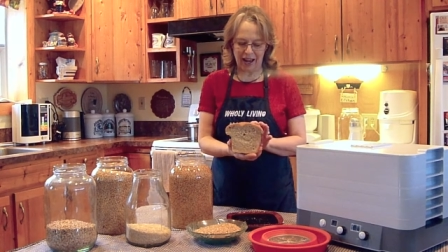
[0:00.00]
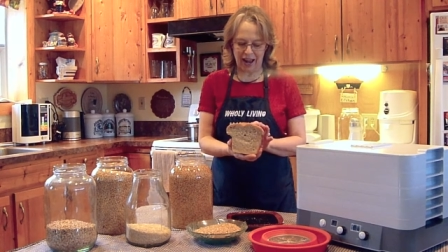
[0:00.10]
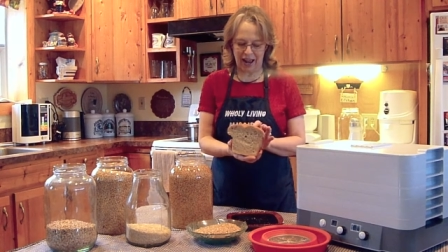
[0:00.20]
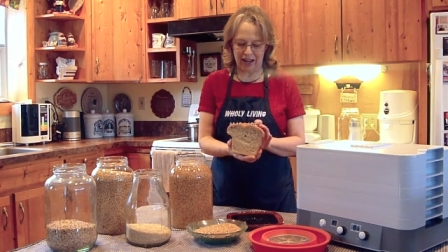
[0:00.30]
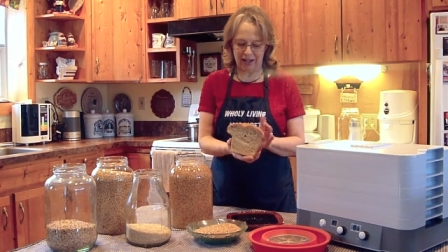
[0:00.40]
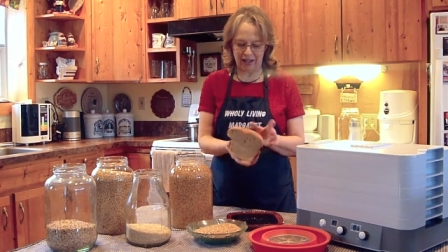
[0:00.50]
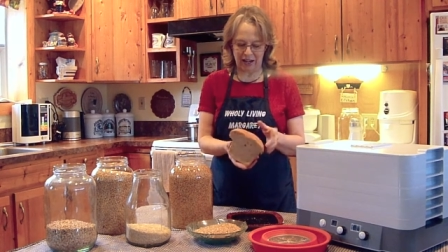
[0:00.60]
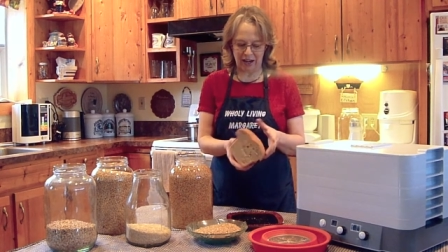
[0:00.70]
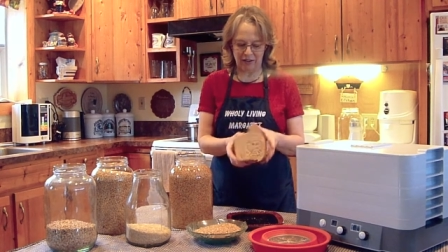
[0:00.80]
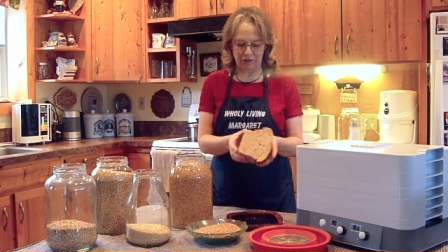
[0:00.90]
And
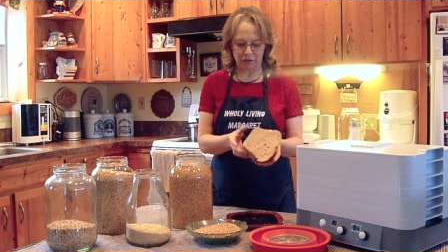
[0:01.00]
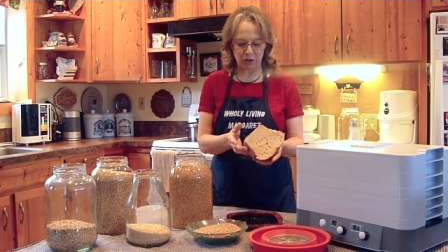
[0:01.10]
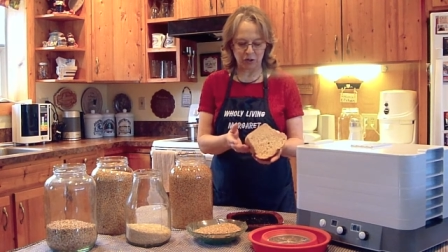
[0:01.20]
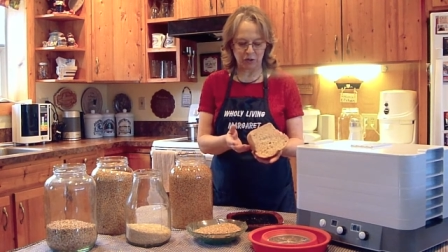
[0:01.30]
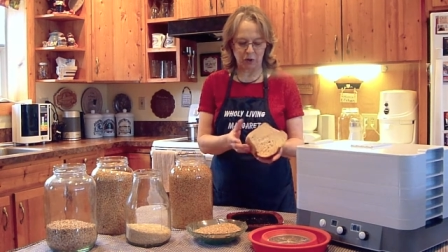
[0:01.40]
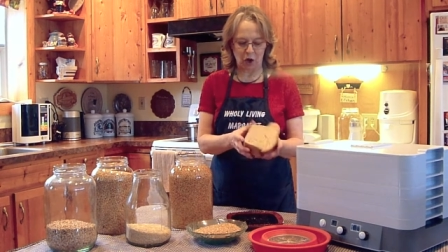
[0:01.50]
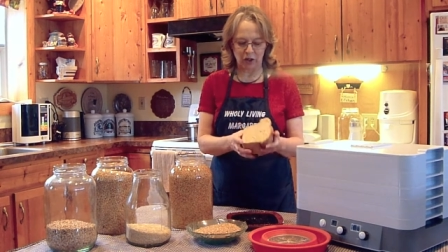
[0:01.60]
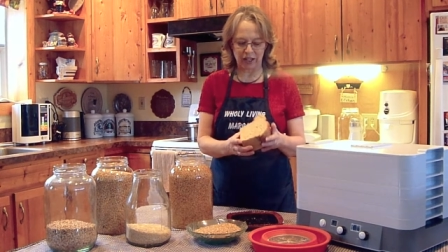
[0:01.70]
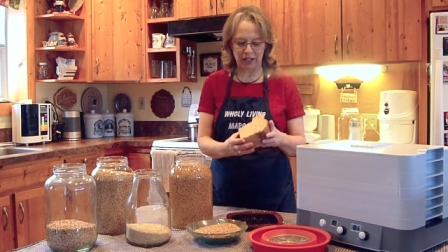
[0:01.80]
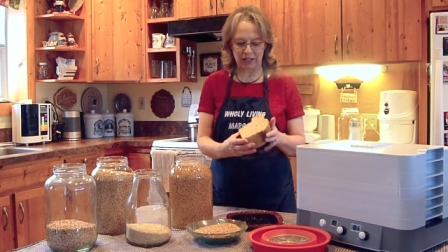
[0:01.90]
First of
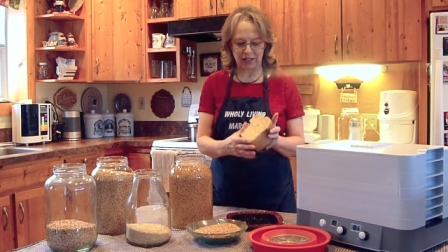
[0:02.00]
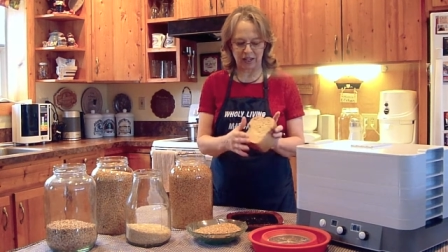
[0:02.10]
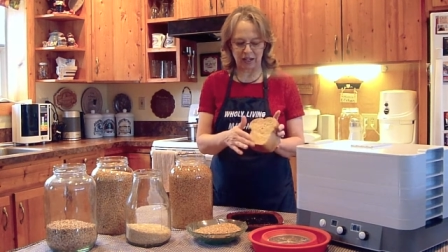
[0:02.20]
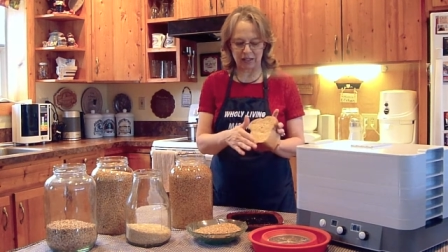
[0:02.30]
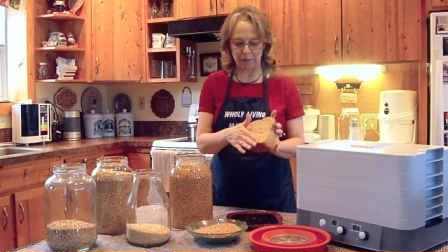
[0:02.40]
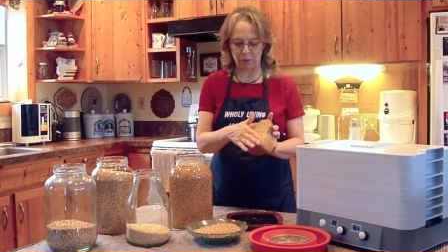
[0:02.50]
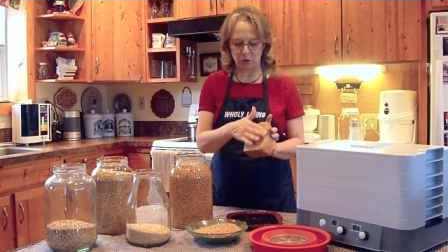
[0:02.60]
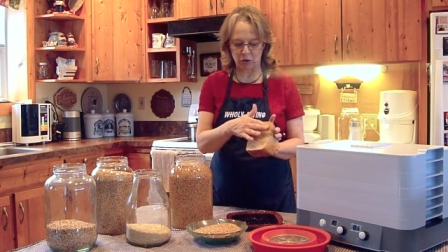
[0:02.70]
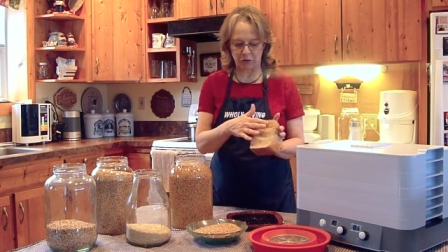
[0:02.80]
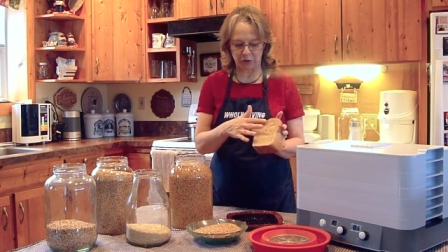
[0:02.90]
all, it's, it's a
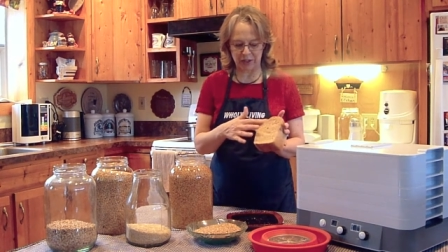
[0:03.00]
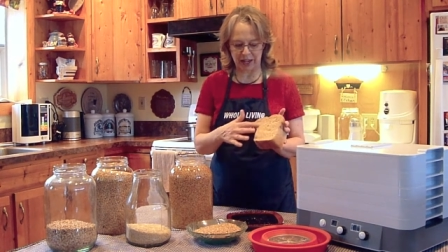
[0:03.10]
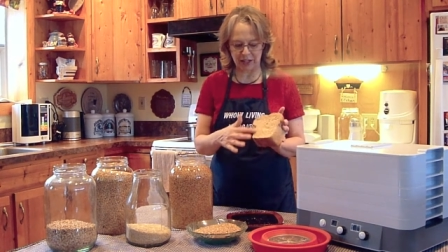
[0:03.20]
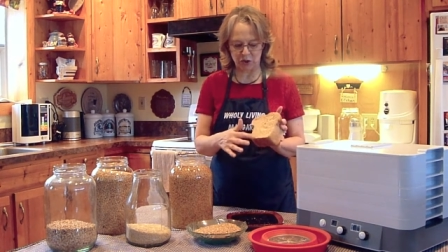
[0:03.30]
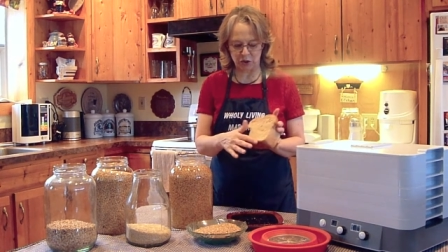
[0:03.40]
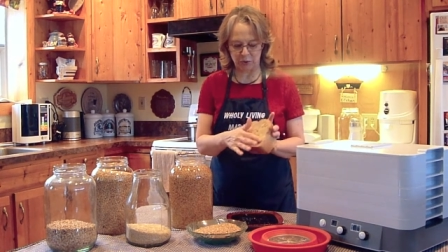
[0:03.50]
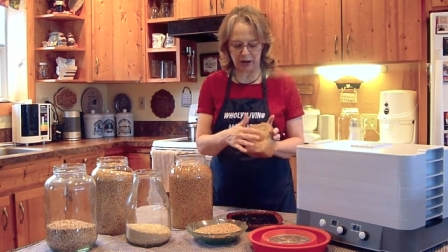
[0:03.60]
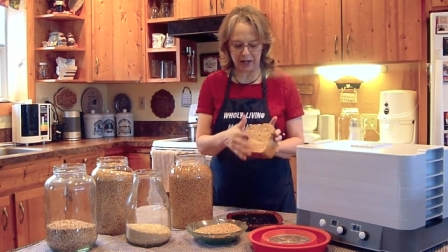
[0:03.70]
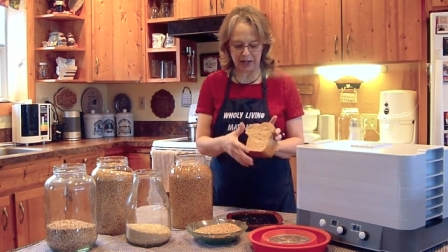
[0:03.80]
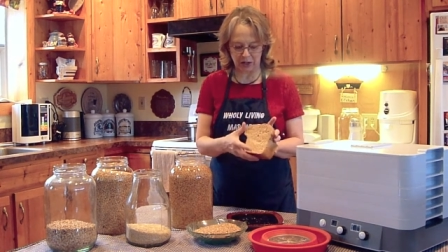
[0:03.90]
beautiful texture
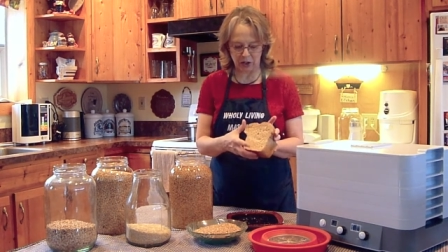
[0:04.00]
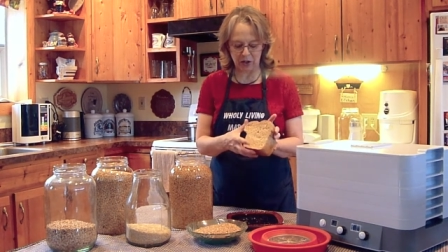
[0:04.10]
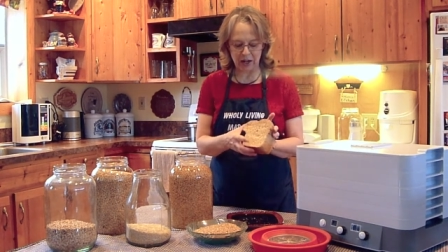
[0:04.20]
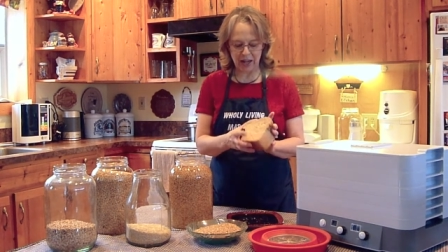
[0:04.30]
right here.